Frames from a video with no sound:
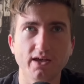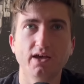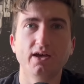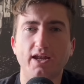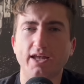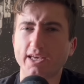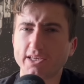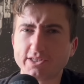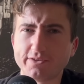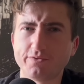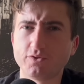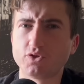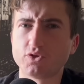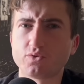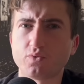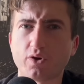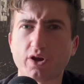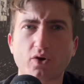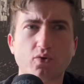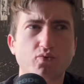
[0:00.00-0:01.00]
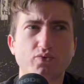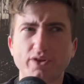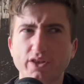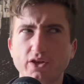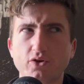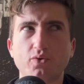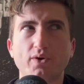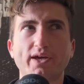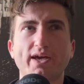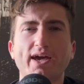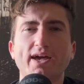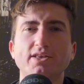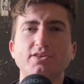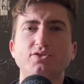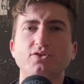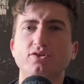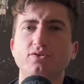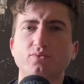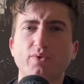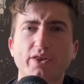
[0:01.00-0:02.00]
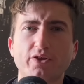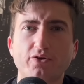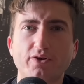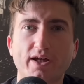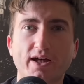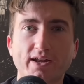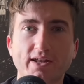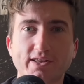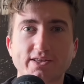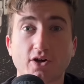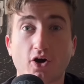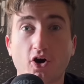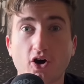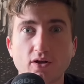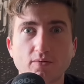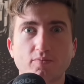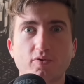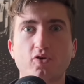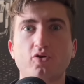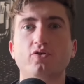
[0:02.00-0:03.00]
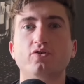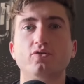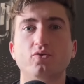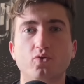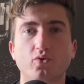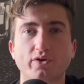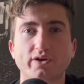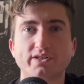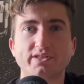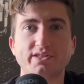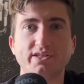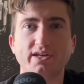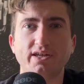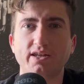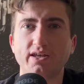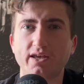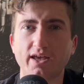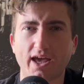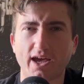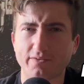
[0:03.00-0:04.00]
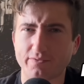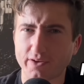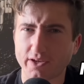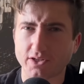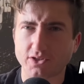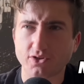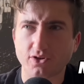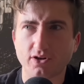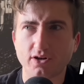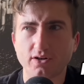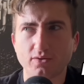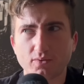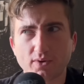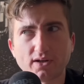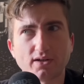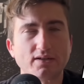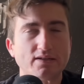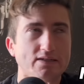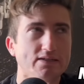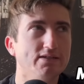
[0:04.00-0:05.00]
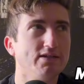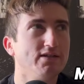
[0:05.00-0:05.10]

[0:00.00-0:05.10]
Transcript: And I guess if you just want a really quick answer on whether or not it's on par or exceeding FHR, well,